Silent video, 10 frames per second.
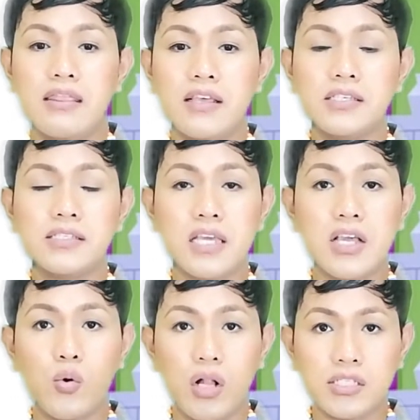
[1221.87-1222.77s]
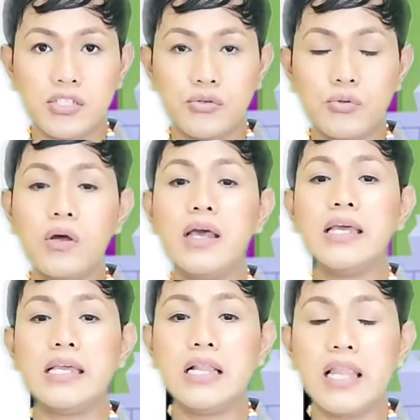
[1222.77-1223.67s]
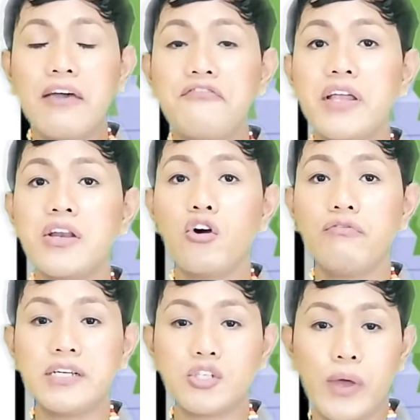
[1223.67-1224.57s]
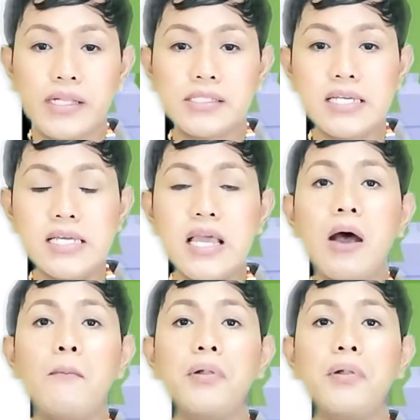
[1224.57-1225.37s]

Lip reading: this is equal to 11 over 20